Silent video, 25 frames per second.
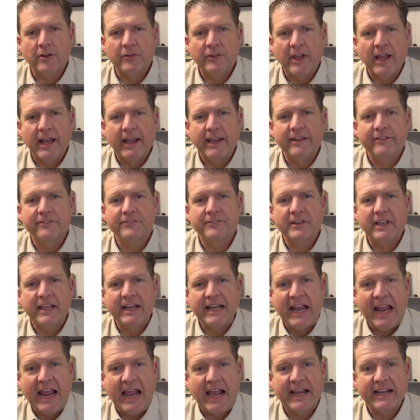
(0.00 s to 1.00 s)
knife and
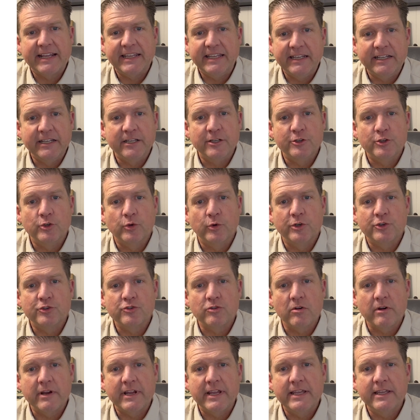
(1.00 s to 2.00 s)
hacking into a
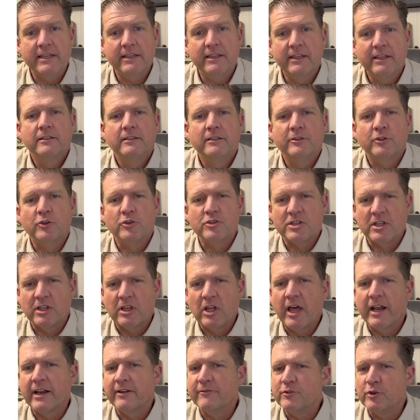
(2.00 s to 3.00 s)
tree, there's a
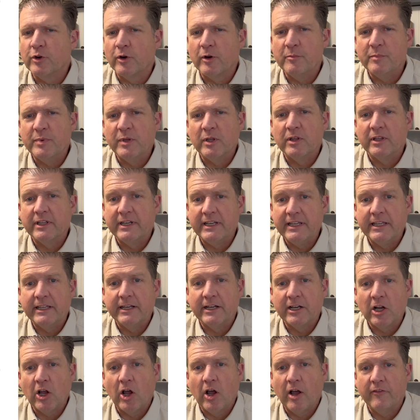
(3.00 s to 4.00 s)
lot of durability in
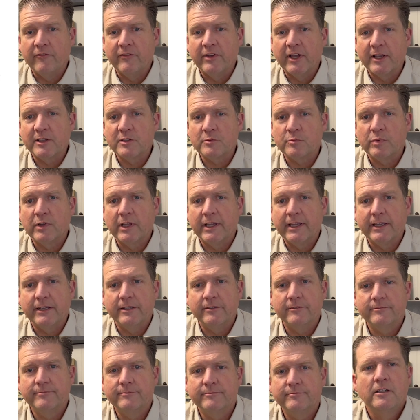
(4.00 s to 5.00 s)
a convex blade.
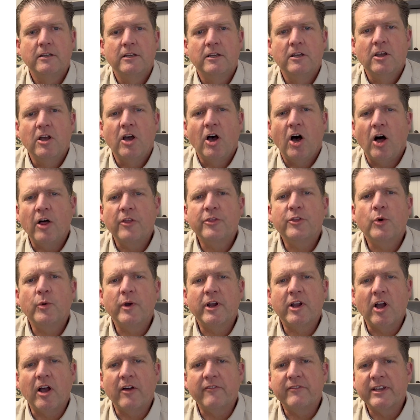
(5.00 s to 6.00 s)
Although a
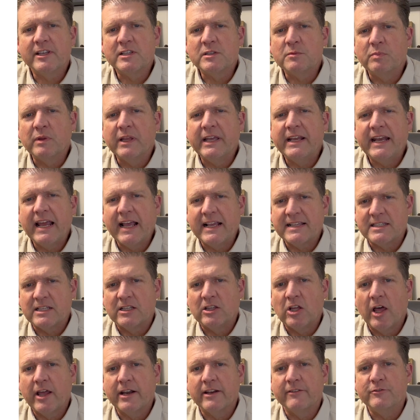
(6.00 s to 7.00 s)
convex blade has a
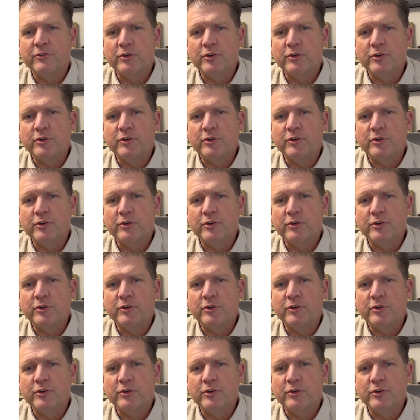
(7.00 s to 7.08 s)
lot of